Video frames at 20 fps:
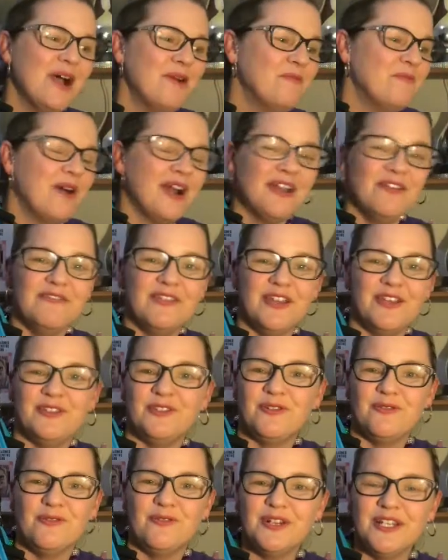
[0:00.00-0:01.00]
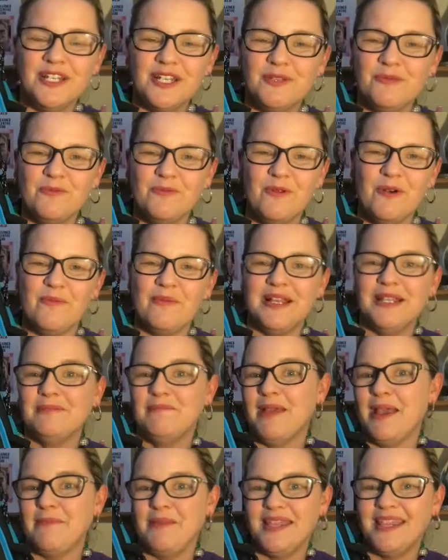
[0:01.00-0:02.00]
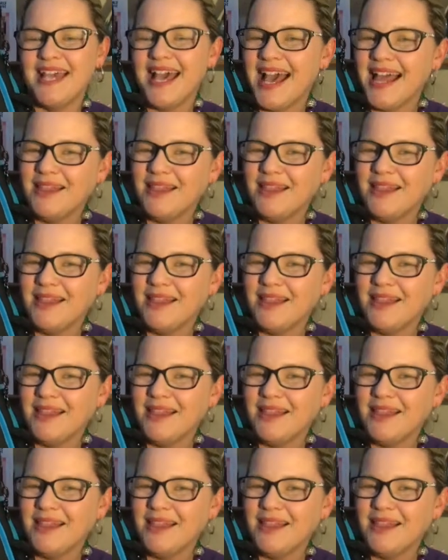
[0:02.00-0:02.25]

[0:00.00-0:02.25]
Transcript: One of those gorgeous warmers, maybe the